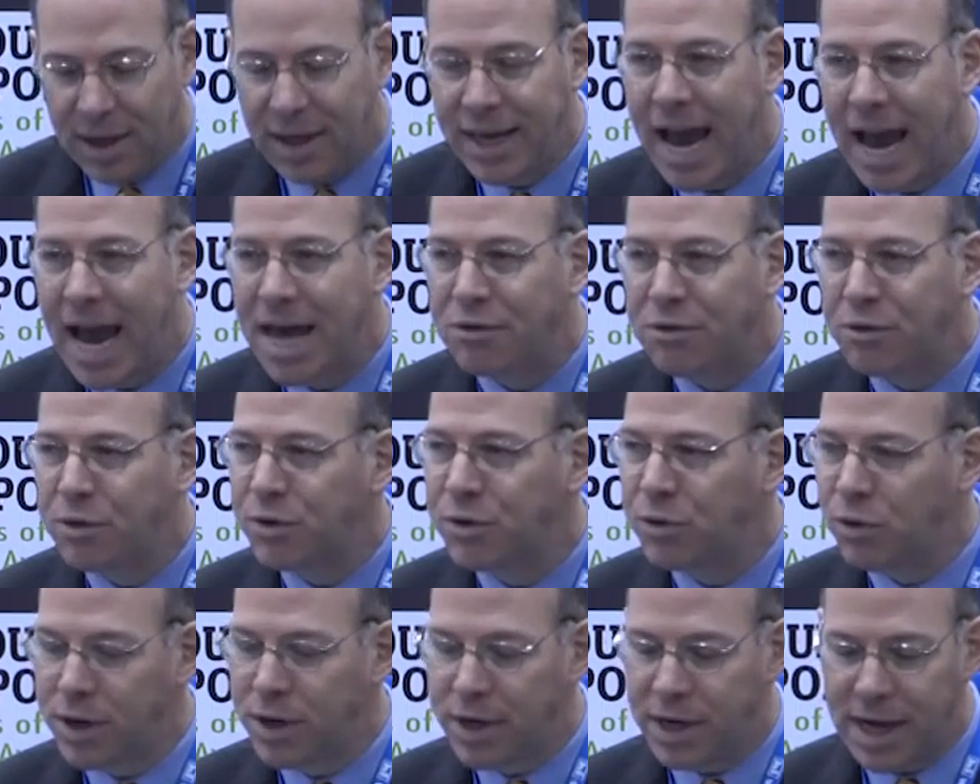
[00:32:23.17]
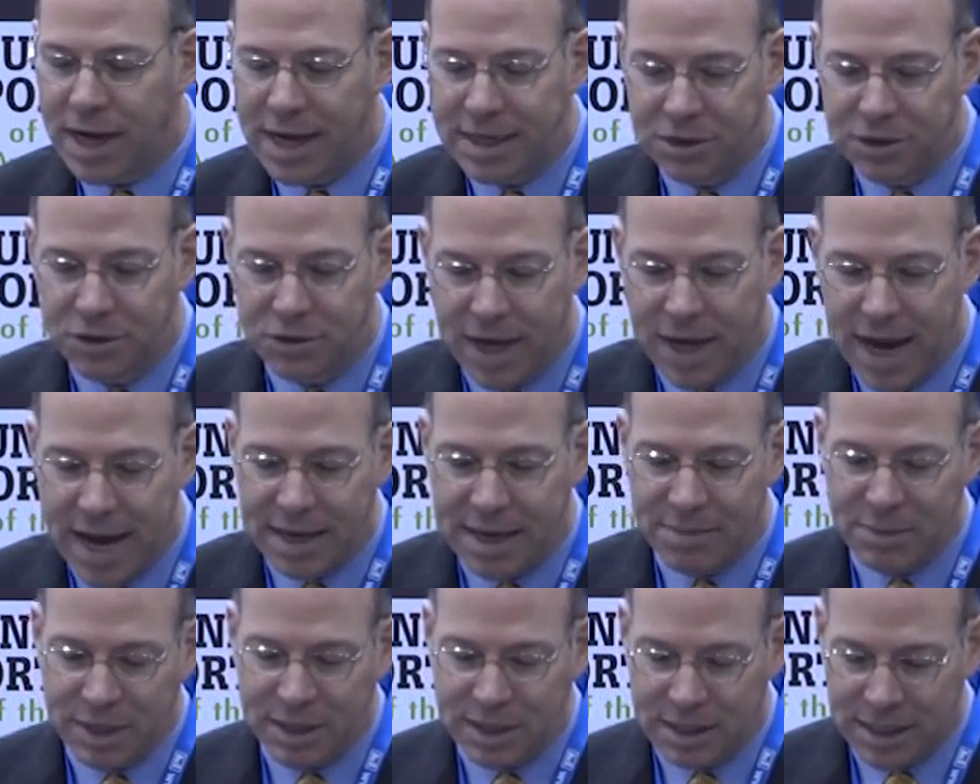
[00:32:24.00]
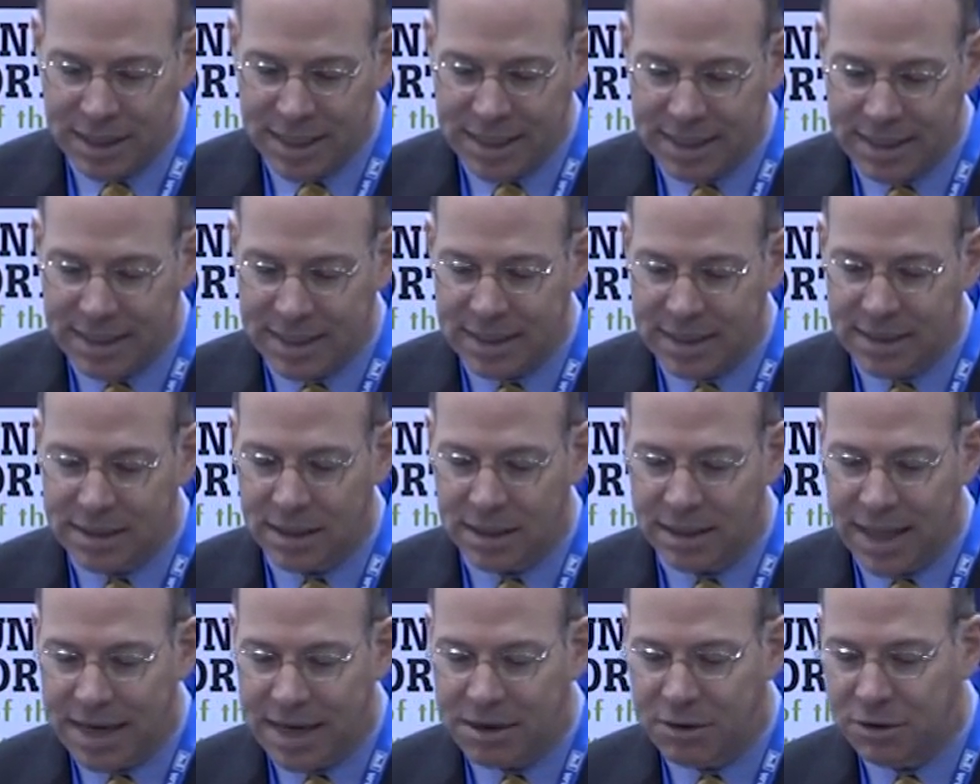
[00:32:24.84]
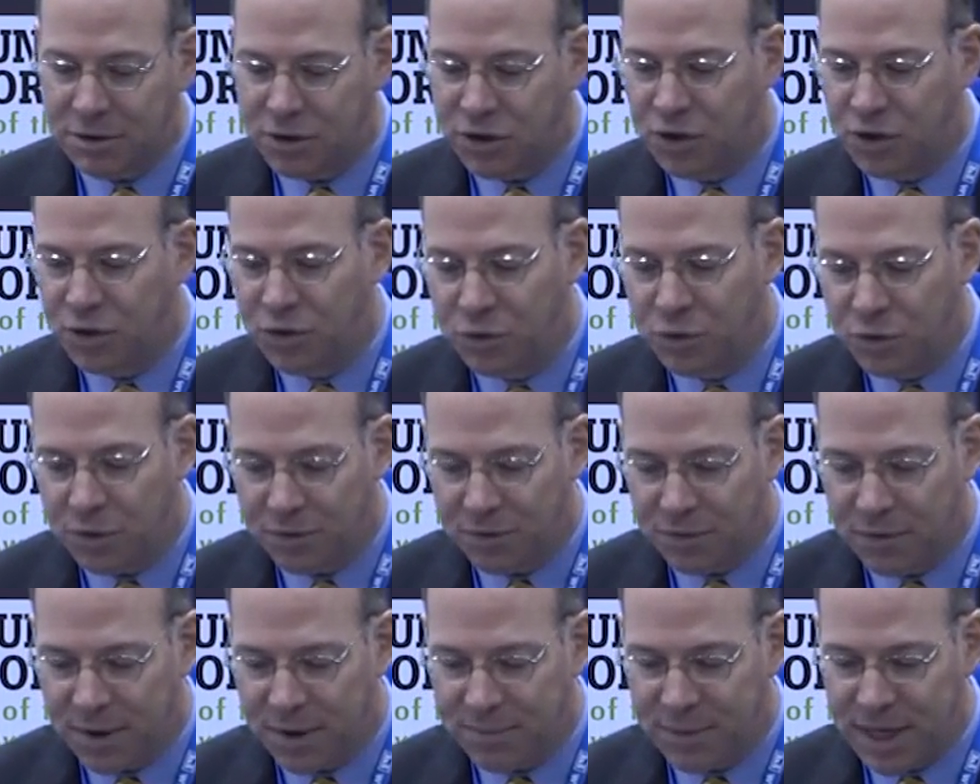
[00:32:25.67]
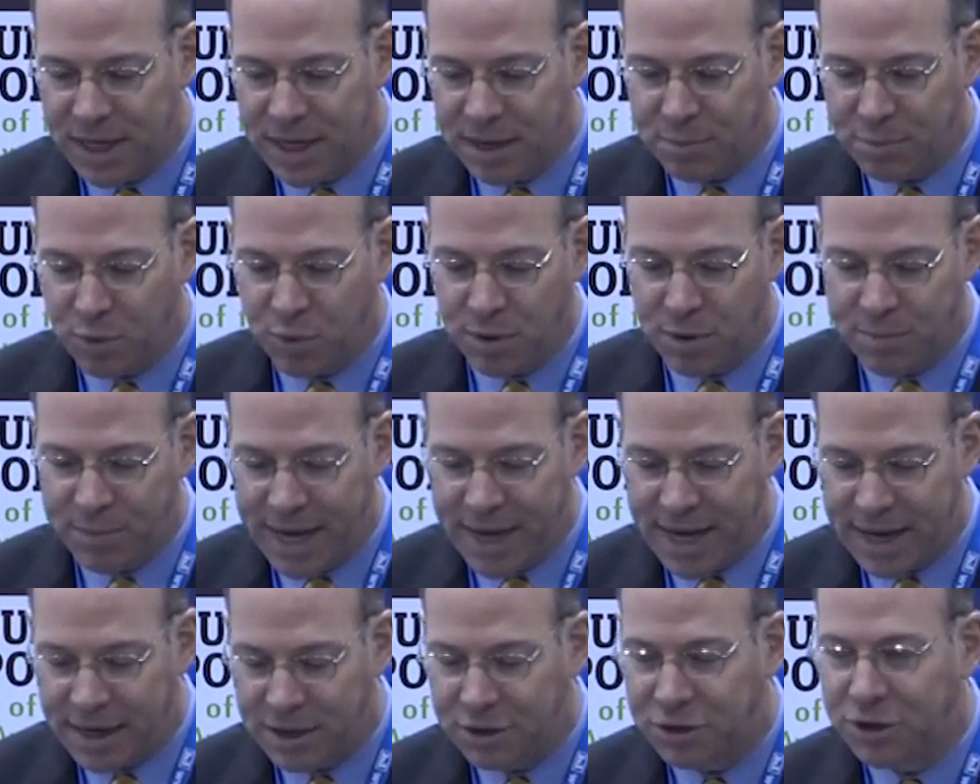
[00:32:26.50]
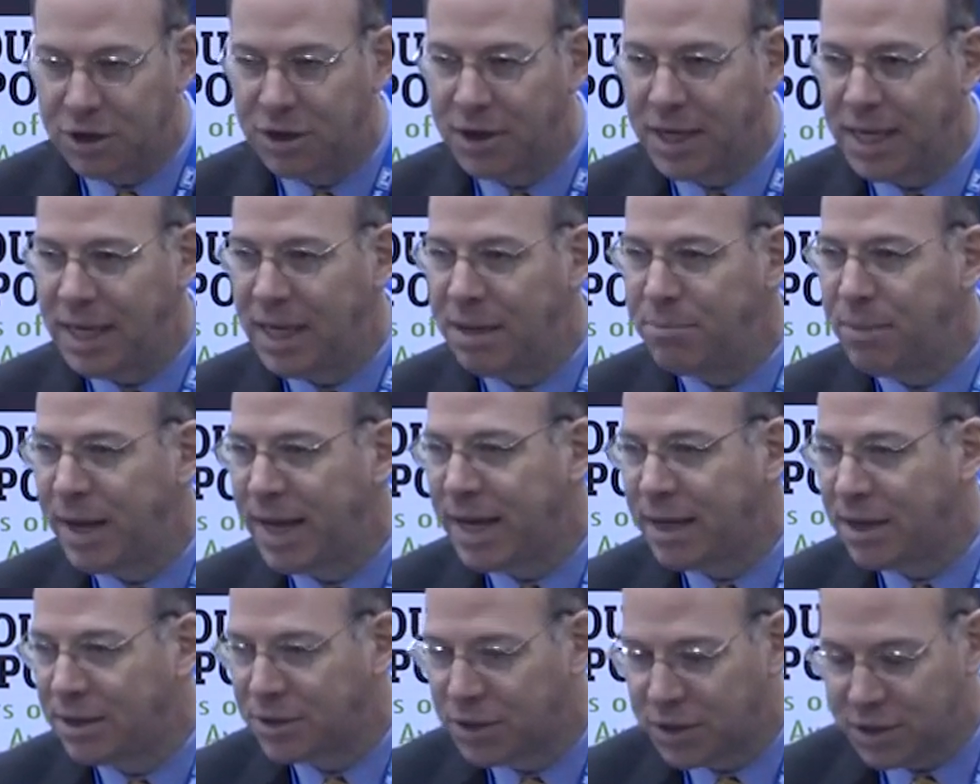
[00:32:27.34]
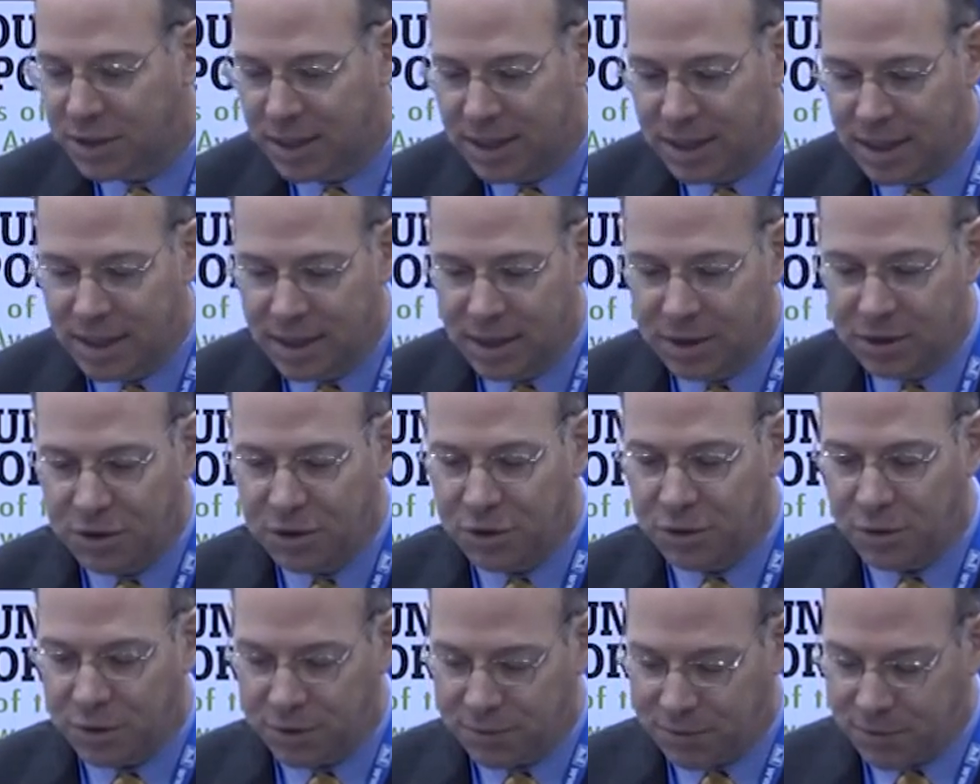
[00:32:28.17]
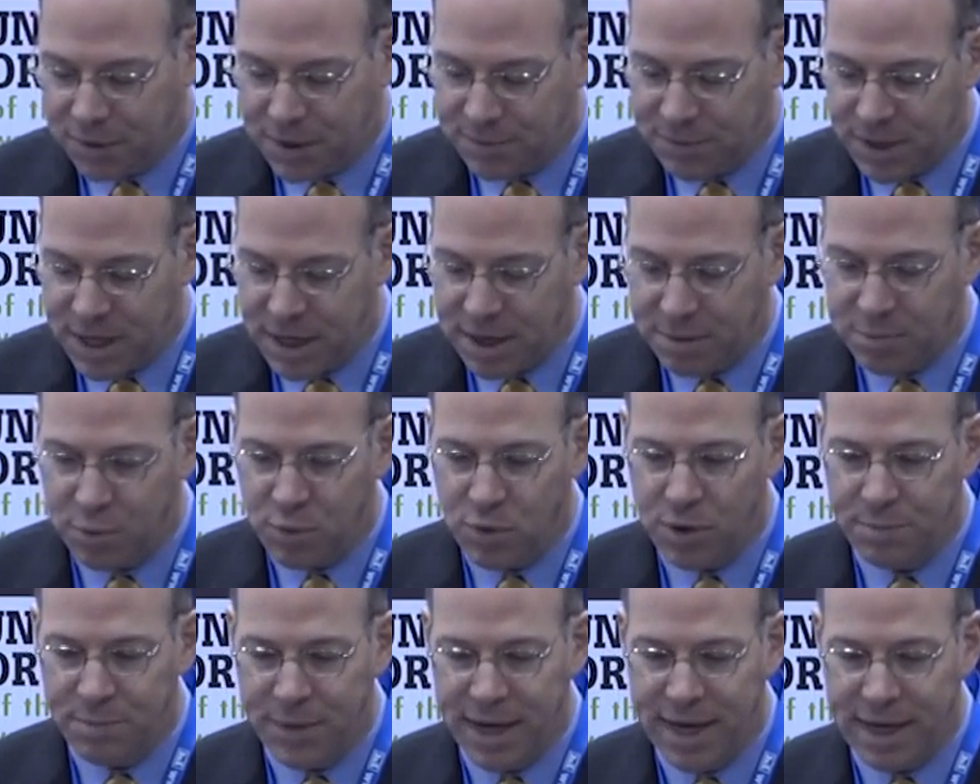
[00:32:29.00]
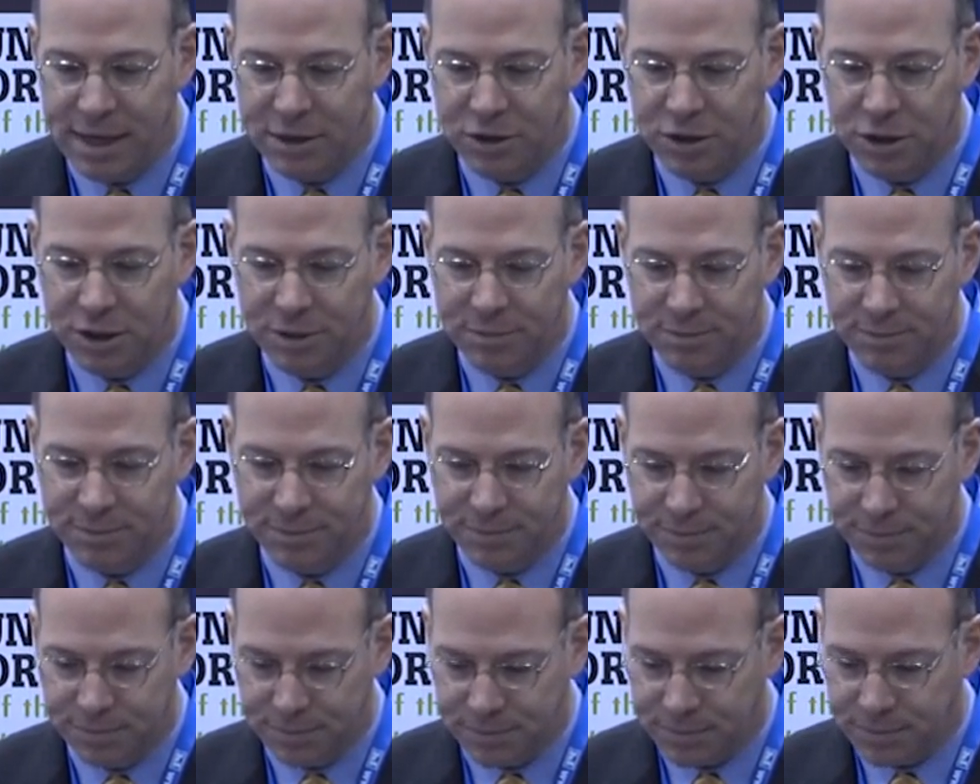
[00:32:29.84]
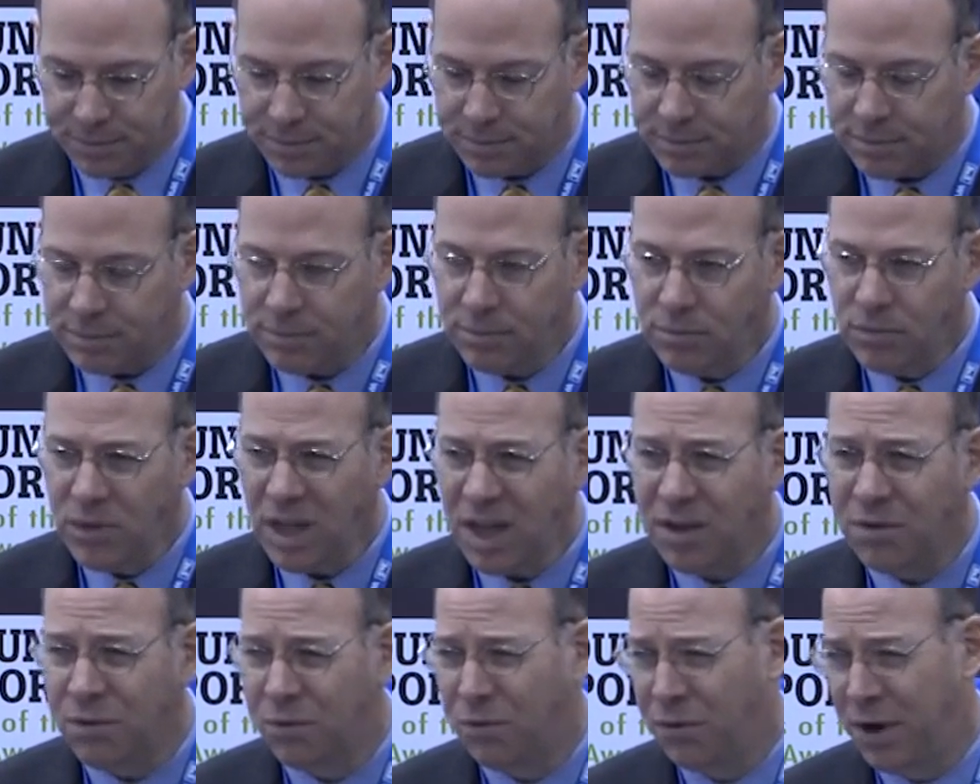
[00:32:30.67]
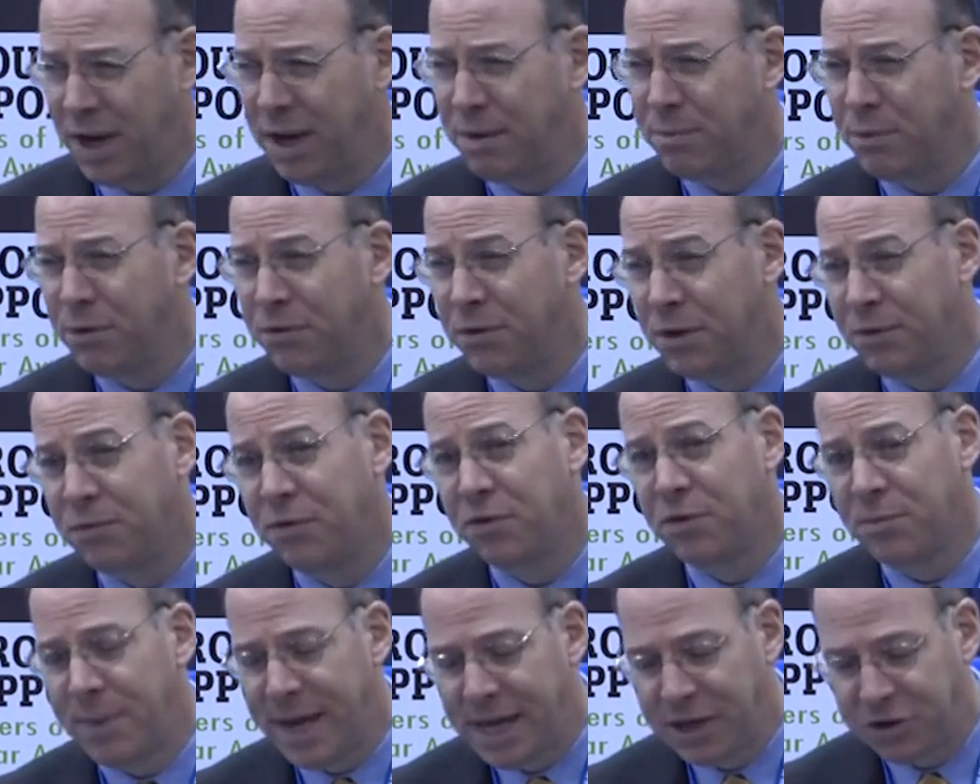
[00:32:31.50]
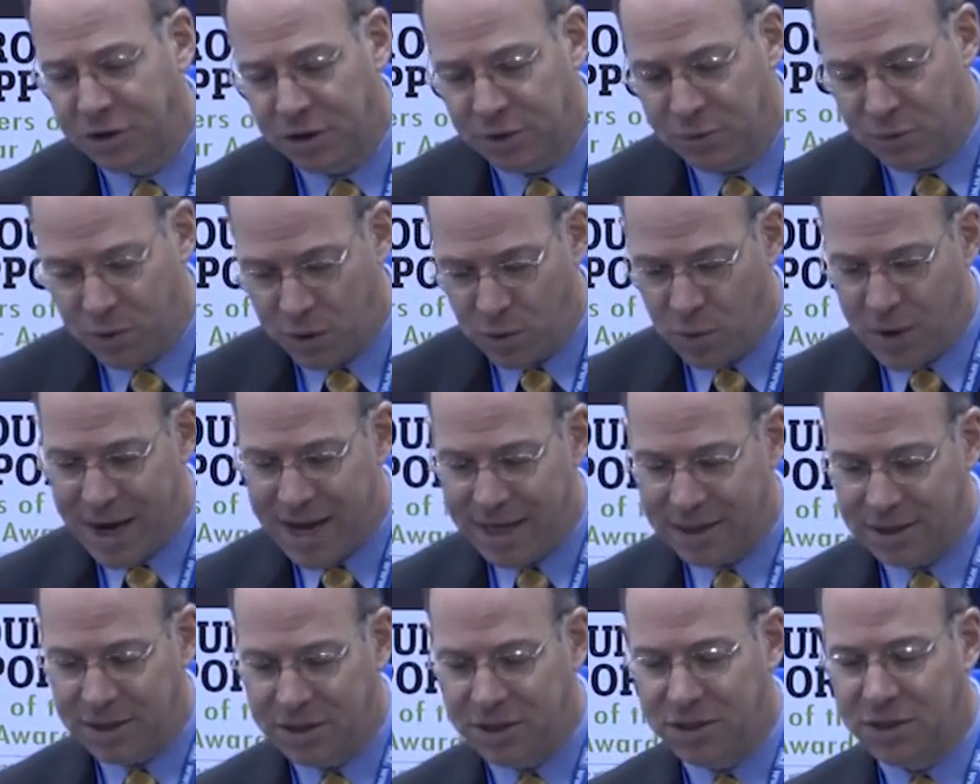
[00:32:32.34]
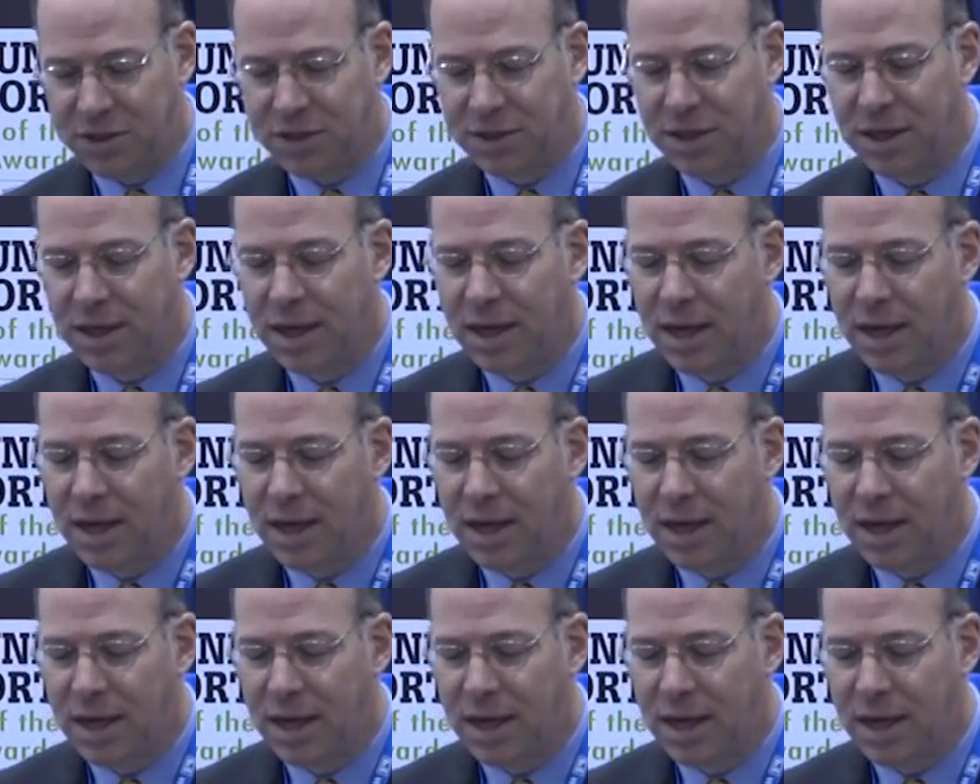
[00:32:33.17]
Gather and organize your documents, leases, letters to or from the airport manager, emails to or from the airport manager. Freedom of information requests.